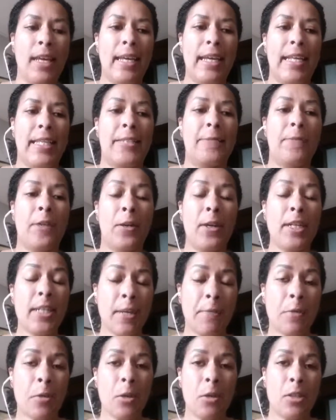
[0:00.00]
it's very
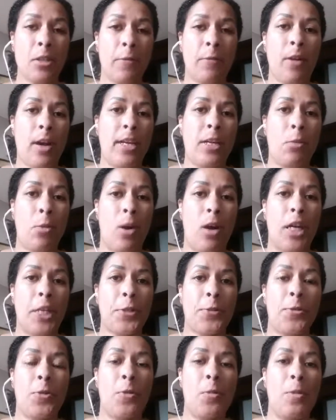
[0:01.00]
difficult to find a
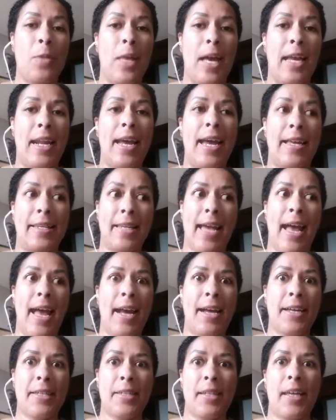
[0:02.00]
washroom that has
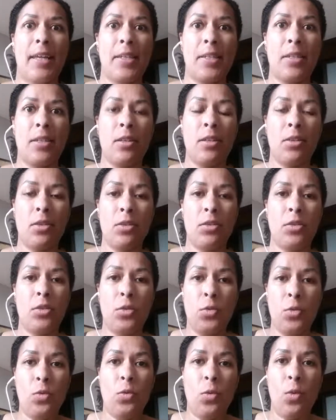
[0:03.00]
access
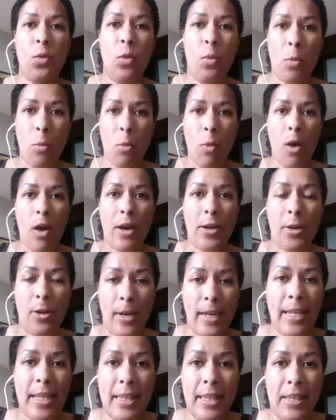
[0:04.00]
to water
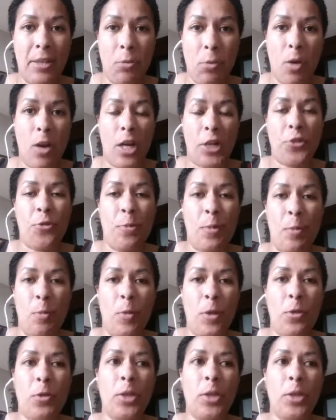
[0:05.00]
in the washroom.